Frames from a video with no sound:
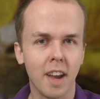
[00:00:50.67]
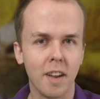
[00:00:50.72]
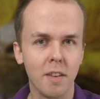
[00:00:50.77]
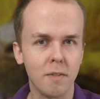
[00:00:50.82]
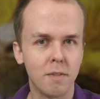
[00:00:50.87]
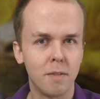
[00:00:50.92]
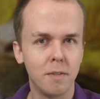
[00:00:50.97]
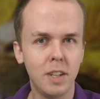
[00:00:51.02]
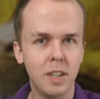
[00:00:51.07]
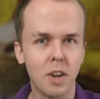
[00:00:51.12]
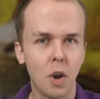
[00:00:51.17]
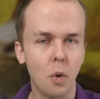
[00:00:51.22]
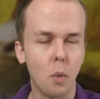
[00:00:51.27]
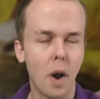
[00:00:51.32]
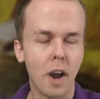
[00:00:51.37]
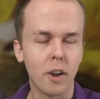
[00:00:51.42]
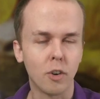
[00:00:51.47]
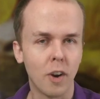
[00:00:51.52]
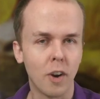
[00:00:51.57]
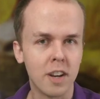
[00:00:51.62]
that kind of, you know,
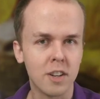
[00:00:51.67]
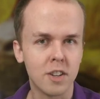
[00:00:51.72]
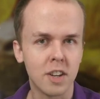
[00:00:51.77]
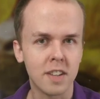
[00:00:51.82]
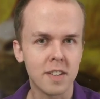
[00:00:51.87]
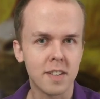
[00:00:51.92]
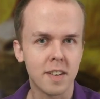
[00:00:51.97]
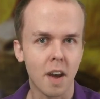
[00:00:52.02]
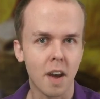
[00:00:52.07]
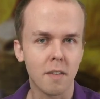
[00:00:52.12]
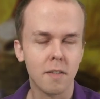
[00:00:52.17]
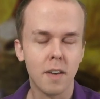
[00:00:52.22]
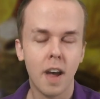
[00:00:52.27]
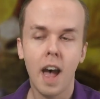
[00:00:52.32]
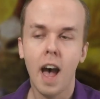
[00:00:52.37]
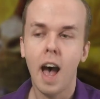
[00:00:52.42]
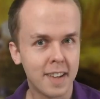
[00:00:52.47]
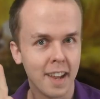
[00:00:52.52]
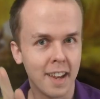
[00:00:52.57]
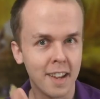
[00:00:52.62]
wide-ranging stuff.
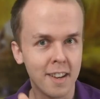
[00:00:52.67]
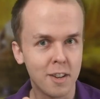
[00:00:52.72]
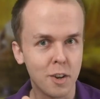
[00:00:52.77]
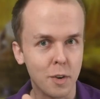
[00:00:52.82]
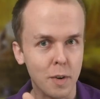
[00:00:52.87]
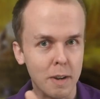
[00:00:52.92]
Let's get